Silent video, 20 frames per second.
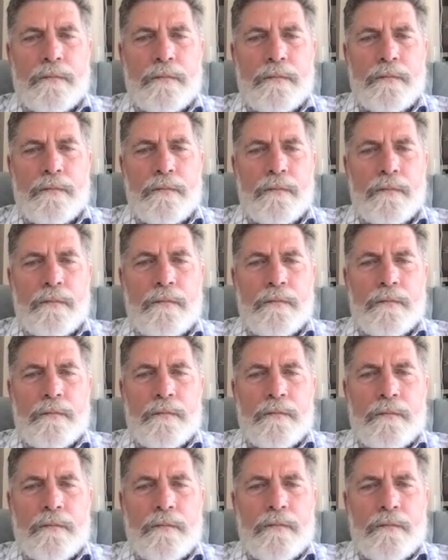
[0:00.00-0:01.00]

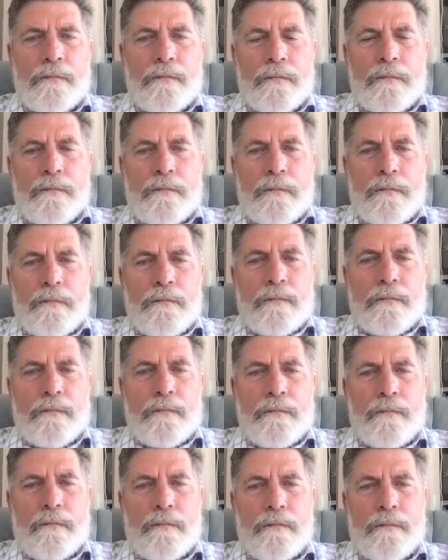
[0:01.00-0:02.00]

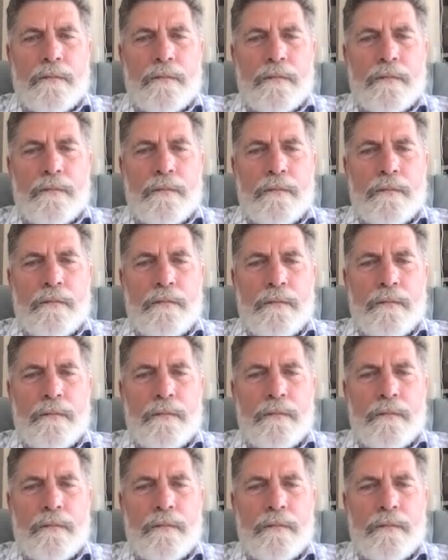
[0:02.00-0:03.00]

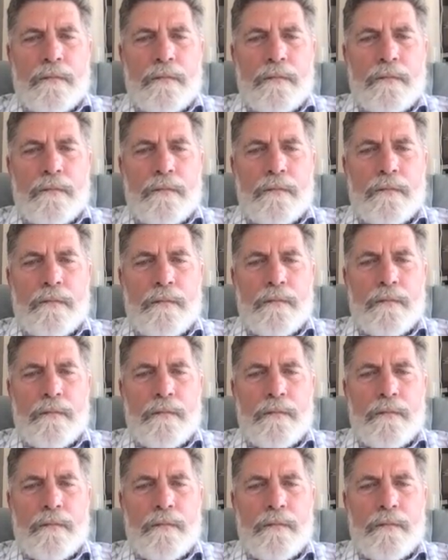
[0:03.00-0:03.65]
(not speaking)